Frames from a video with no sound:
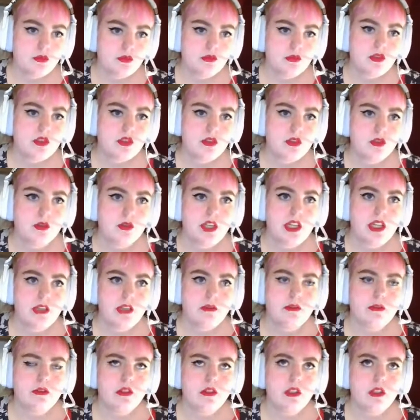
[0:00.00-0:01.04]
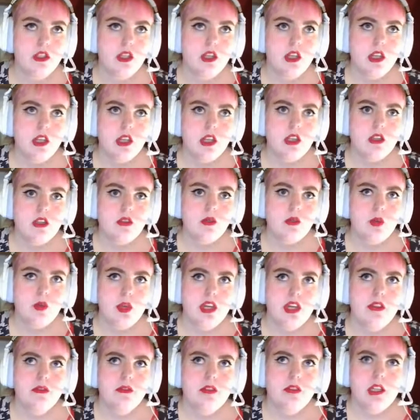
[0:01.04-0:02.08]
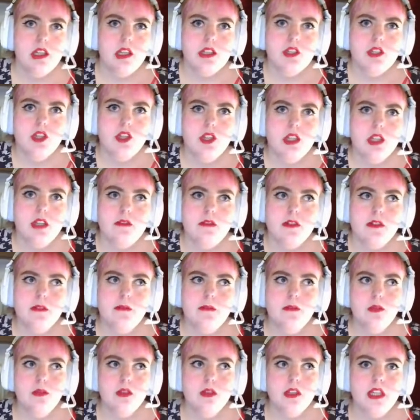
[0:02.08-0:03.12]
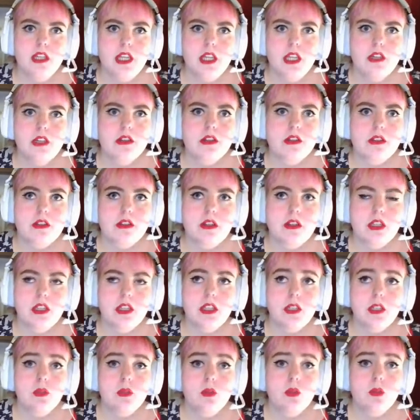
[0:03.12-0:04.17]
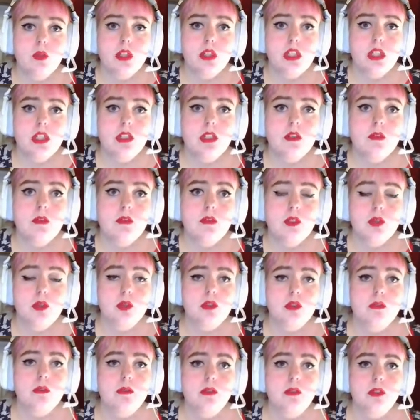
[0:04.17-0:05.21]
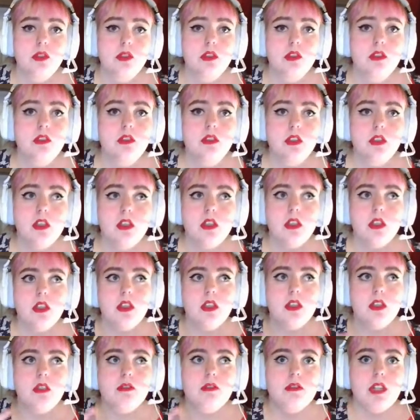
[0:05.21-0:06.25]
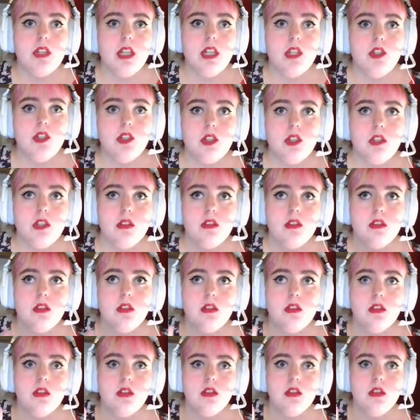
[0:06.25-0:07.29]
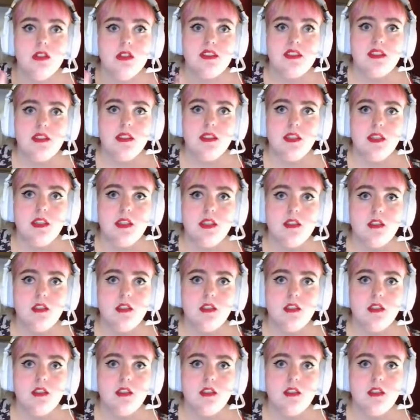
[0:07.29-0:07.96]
So we have election every 4 years, and then we vote for the region, the city,